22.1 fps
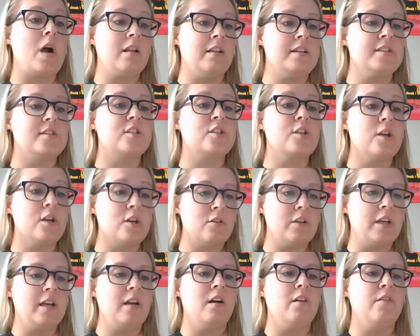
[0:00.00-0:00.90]
a
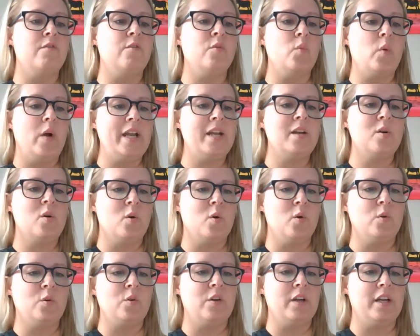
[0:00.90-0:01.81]
circlet of white
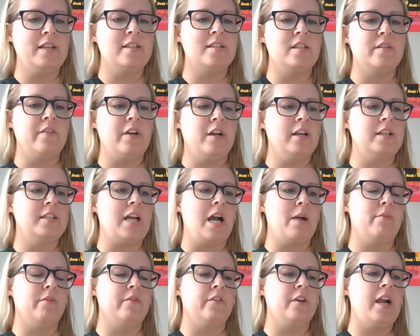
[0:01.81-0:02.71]
gold graced the very
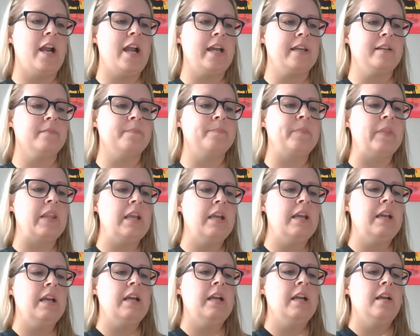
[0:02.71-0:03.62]
top of her head.
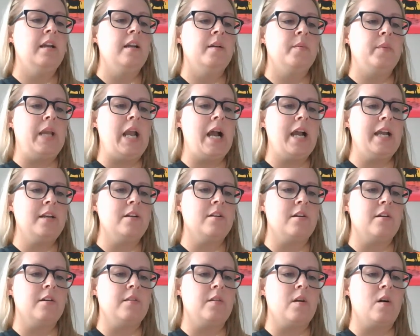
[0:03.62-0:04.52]
Behind
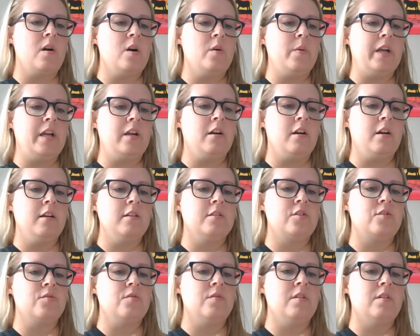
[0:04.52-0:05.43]
her in the hallway,
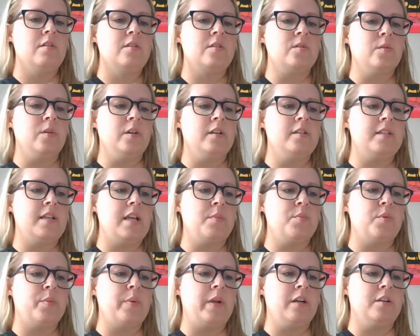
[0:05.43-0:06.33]
guards drew their swords
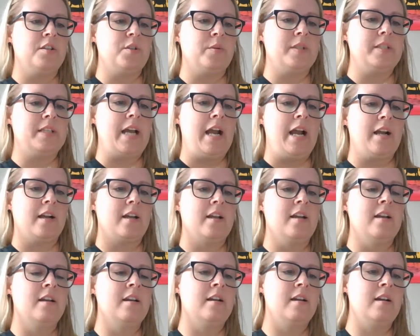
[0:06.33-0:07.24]
and prepared to
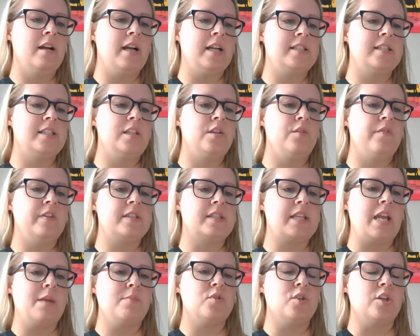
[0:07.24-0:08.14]
attack. "I see you've
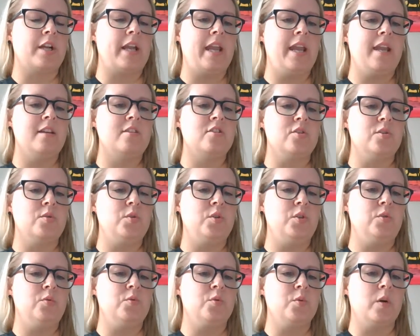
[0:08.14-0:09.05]
escaped your cage,
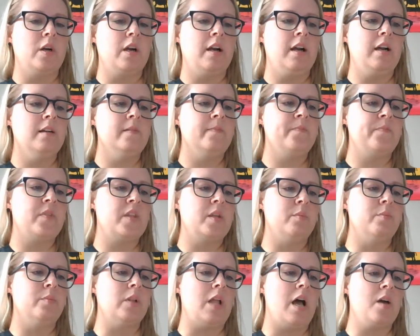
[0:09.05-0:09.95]
Eudora,"
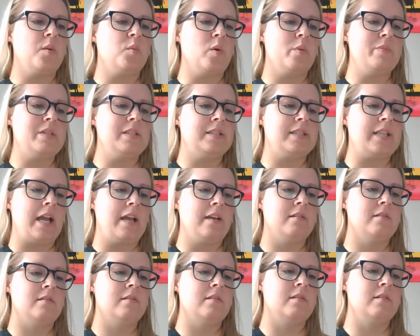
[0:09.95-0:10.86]
the blonde woman
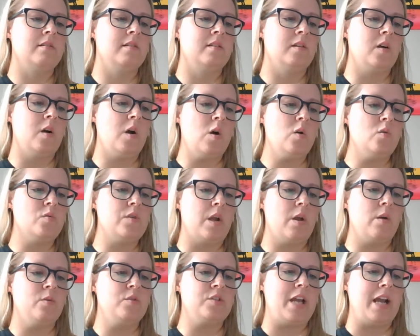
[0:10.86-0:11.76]
said. "Oh
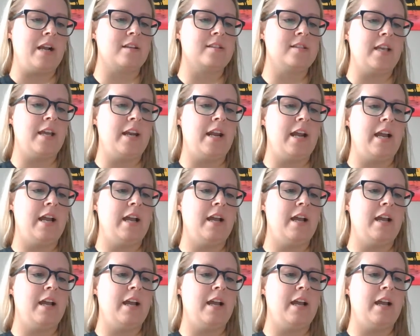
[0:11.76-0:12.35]
no," Jack said,